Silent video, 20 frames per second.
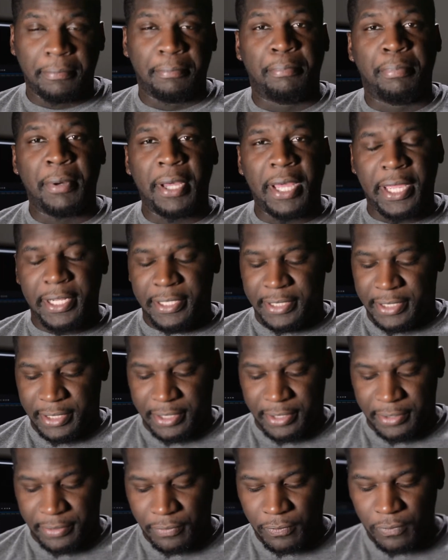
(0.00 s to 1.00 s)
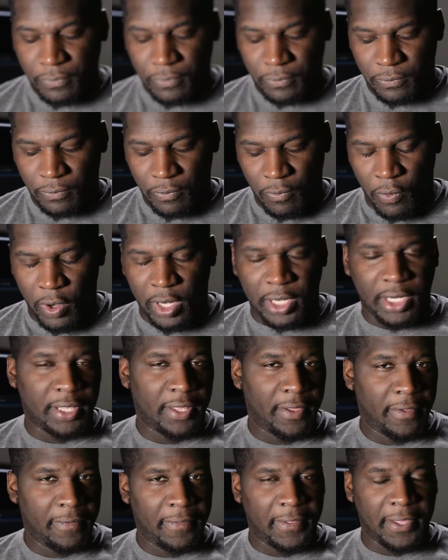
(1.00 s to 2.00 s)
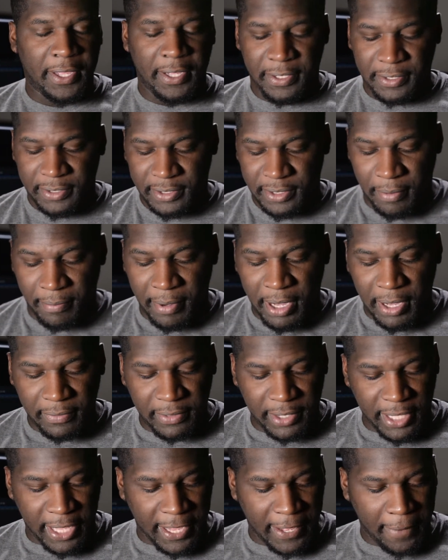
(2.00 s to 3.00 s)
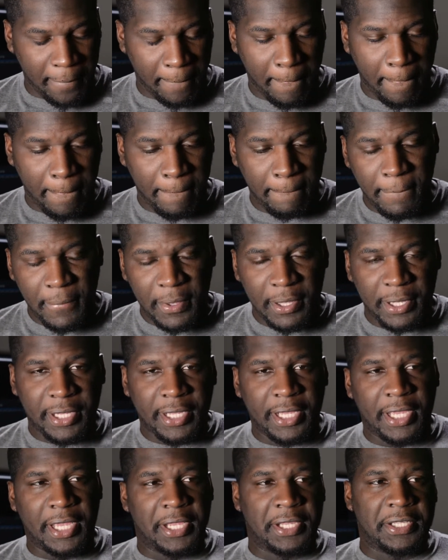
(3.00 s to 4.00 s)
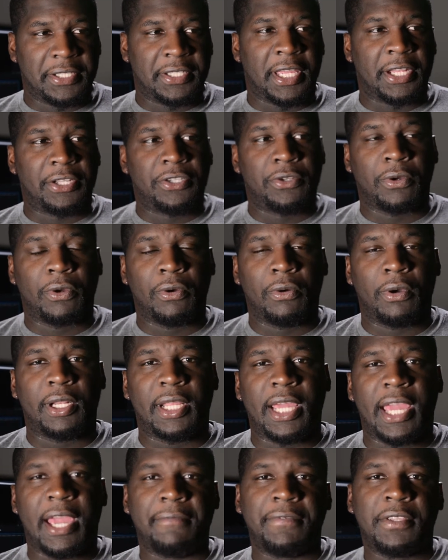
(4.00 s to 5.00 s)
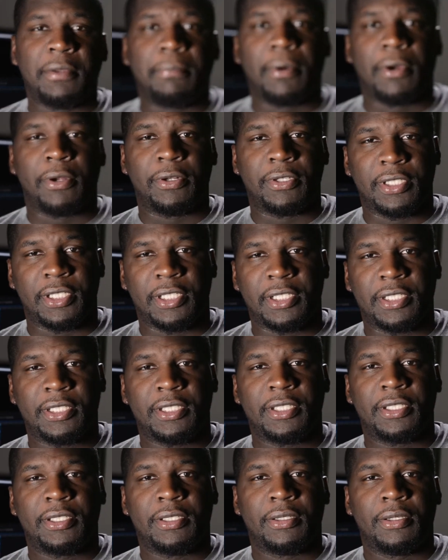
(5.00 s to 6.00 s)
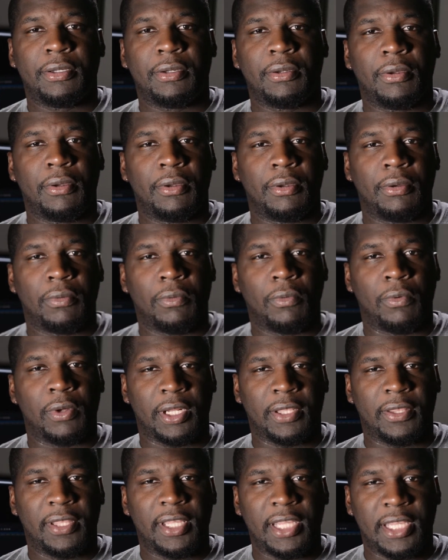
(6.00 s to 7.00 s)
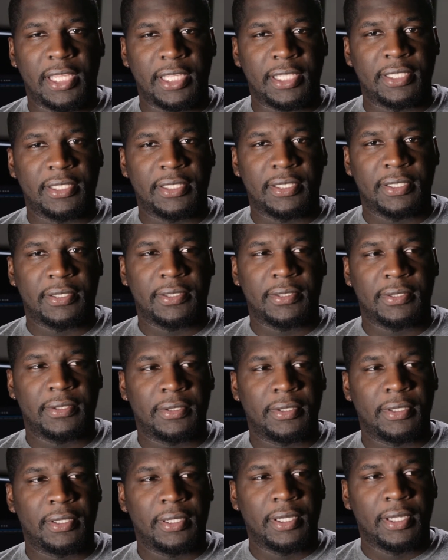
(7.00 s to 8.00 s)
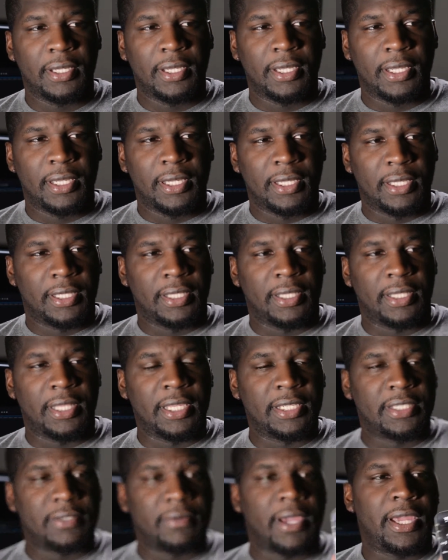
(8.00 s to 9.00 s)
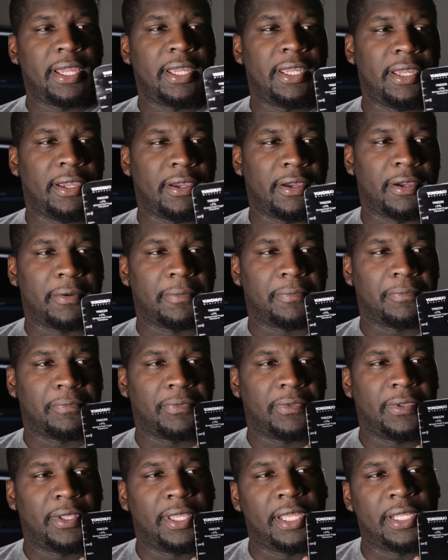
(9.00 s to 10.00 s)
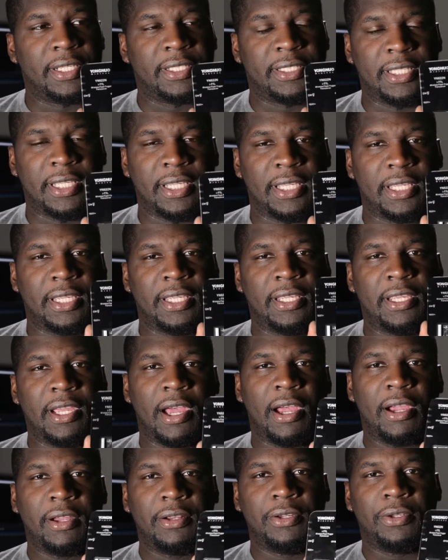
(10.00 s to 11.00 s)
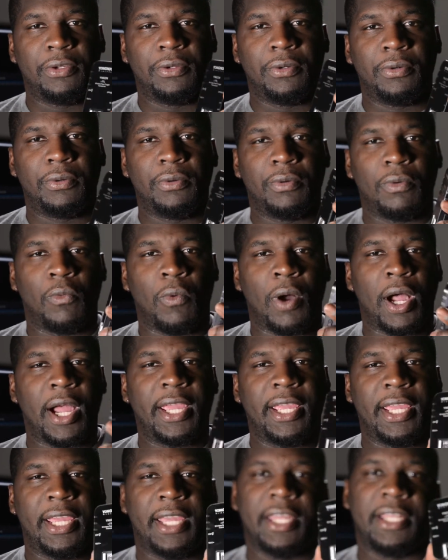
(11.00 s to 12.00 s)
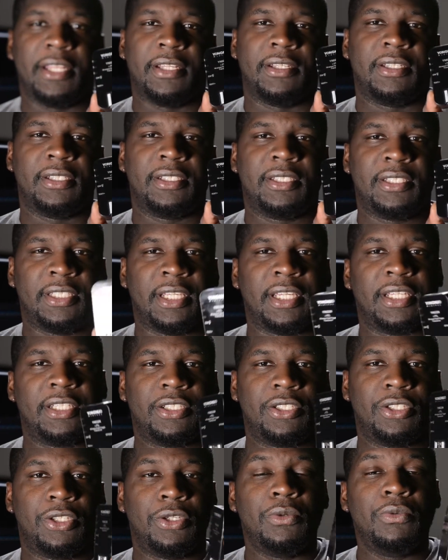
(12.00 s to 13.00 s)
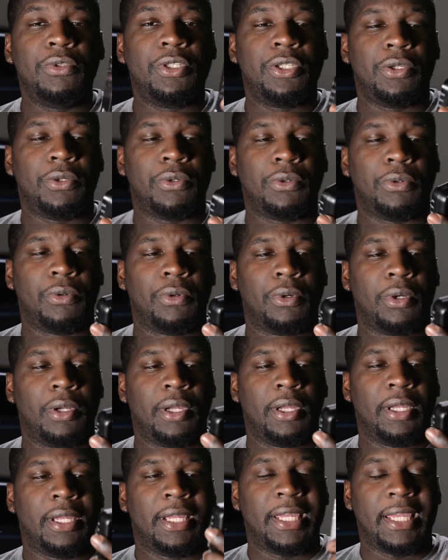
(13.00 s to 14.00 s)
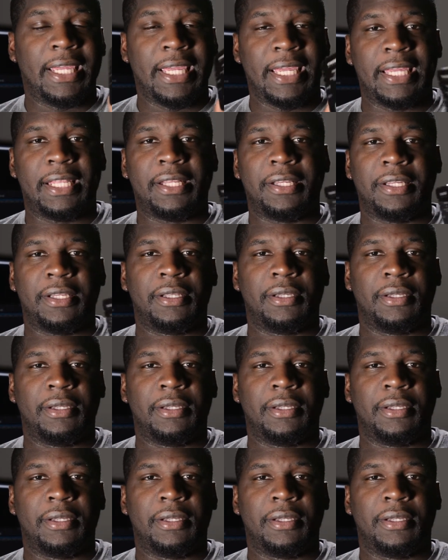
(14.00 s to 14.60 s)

But one of the things about that is that you're going to have to purchase one of these. This right here is the Yongnuo YN622N